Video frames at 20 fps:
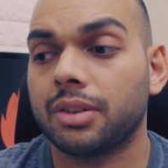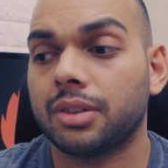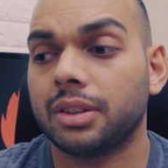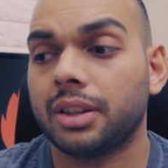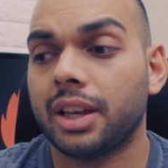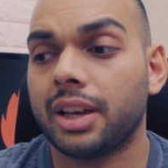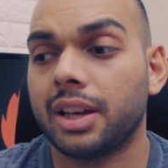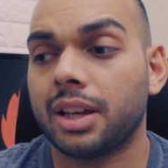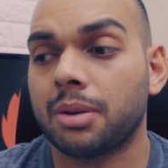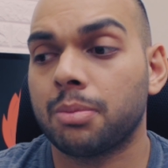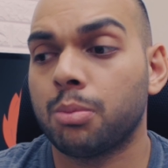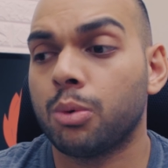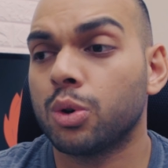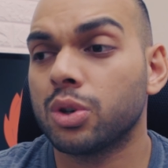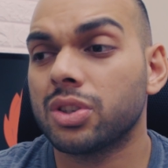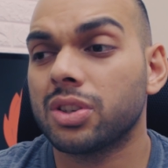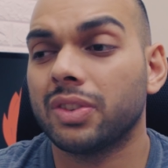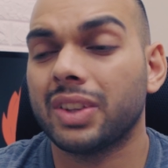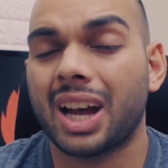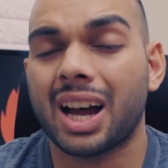there,
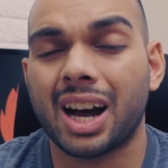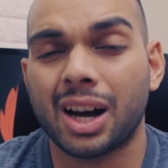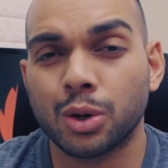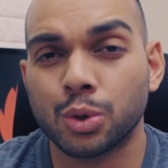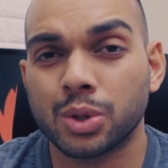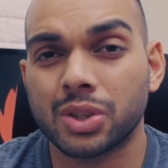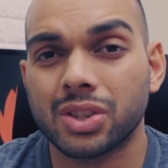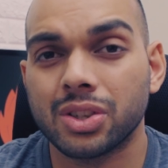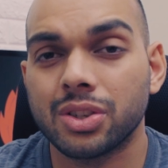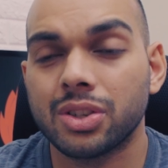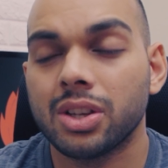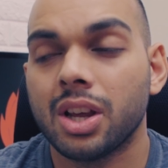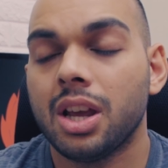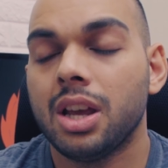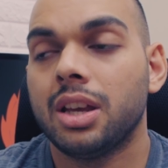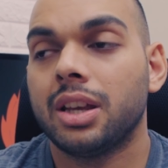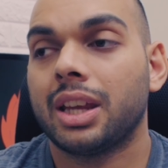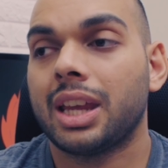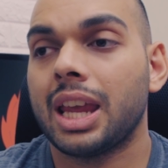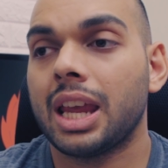most of the houses
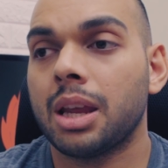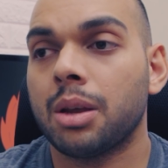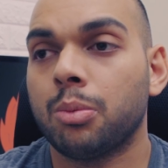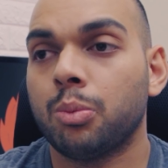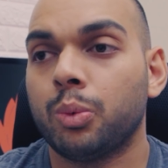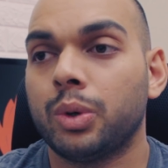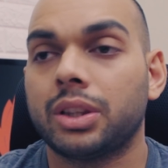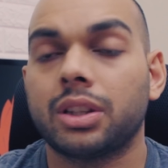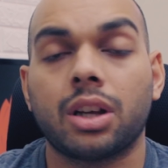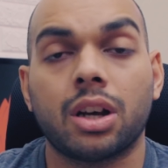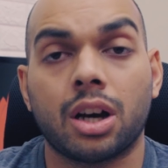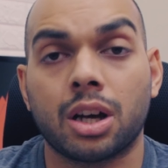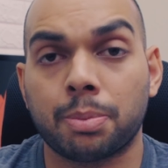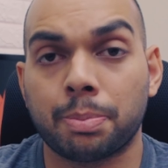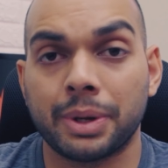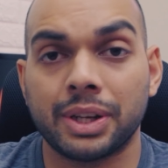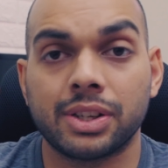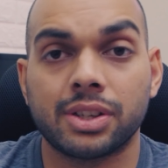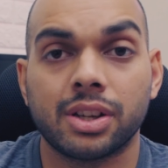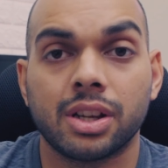came with
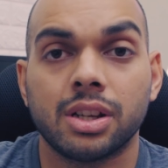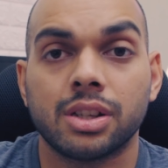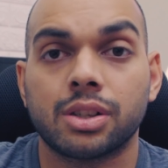carpets.